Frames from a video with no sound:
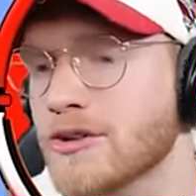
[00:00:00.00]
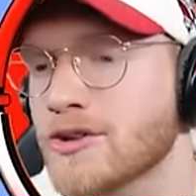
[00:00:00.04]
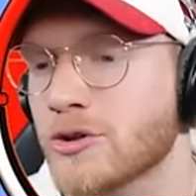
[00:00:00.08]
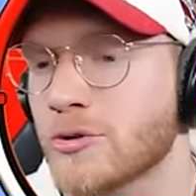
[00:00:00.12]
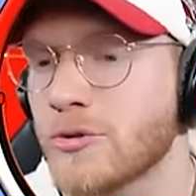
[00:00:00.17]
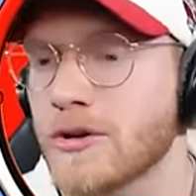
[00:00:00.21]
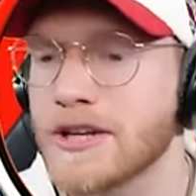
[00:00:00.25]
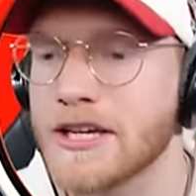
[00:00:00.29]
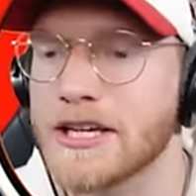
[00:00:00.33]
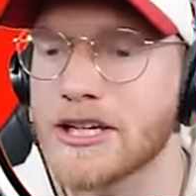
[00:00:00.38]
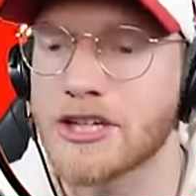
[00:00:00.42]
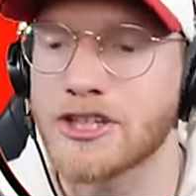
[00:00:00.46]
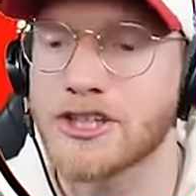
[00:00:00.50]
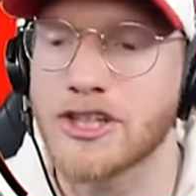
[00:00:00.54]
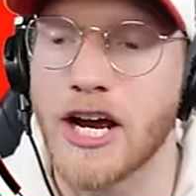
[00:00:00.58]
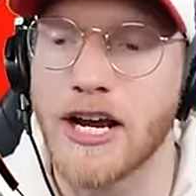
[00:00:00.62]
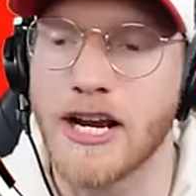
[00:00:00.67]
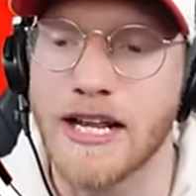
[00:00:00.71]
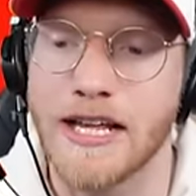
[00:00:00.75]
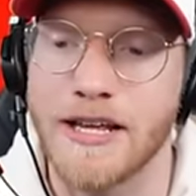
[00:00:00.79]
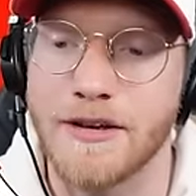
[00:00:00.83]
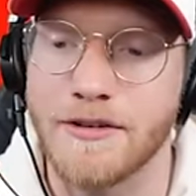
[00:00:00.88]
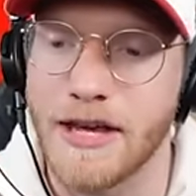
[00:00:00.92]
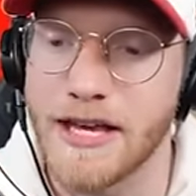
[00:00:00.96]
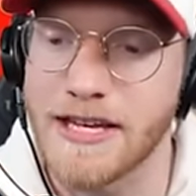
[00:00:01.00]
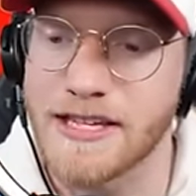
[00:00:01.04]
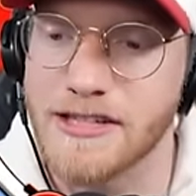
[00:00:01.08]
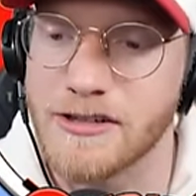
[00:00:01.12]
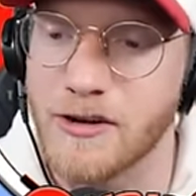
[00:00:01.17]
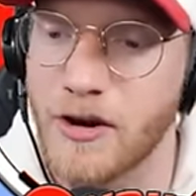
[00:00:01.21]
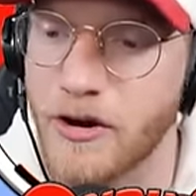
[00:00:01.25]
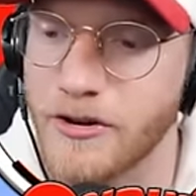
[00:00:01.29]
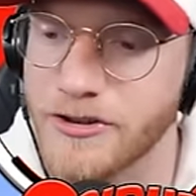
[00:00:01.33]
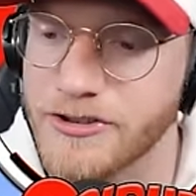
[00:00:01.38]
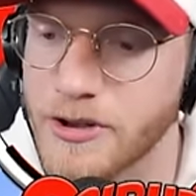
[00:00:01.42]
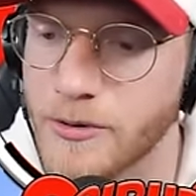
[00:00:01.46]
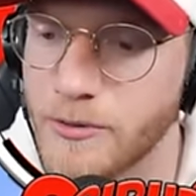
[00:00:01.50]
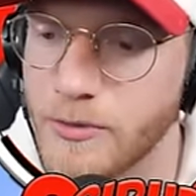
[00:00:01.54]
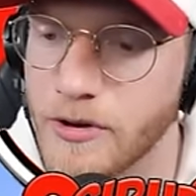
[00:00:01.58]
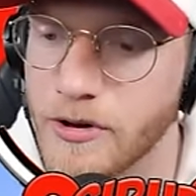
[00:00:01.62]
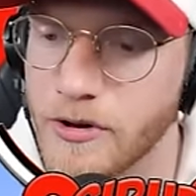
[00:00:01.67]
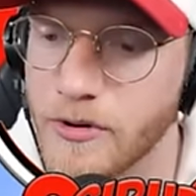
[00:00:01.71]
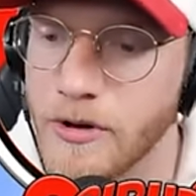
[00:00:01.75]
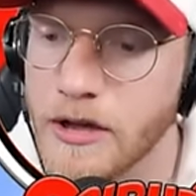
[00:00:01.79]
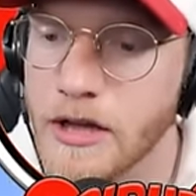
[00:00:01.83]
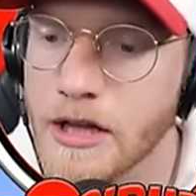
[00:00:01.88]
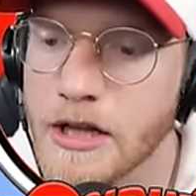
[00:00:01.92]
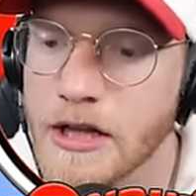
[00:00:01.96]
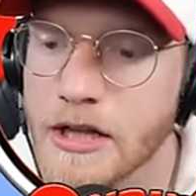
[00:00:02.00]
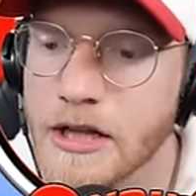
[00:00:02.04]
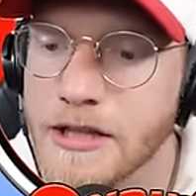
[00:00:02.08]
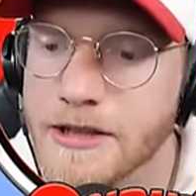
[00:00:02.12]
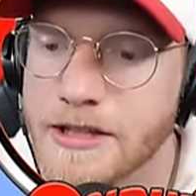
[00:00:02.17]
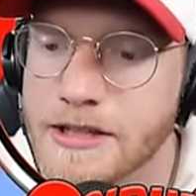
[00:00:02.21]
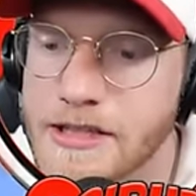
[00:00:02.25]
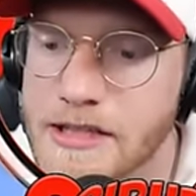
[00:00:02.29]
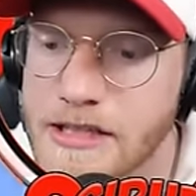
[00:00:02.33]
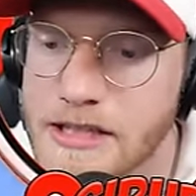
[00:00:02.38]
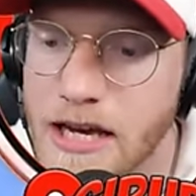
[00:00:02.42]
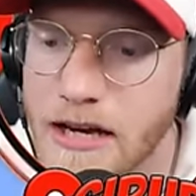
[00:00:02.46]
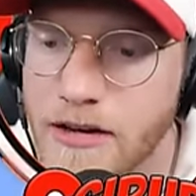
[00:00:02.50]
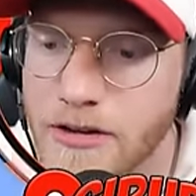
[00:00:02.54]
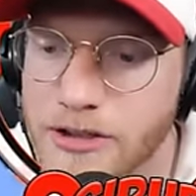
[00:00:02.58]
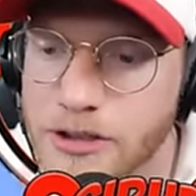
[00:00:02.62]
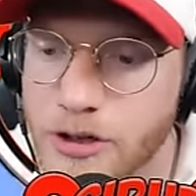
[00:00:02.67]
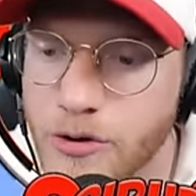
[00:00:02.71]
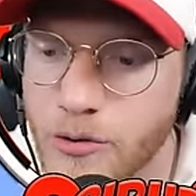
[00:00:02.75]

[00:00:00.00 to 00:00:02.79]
Surely his shiny isn't also blue. Does this count as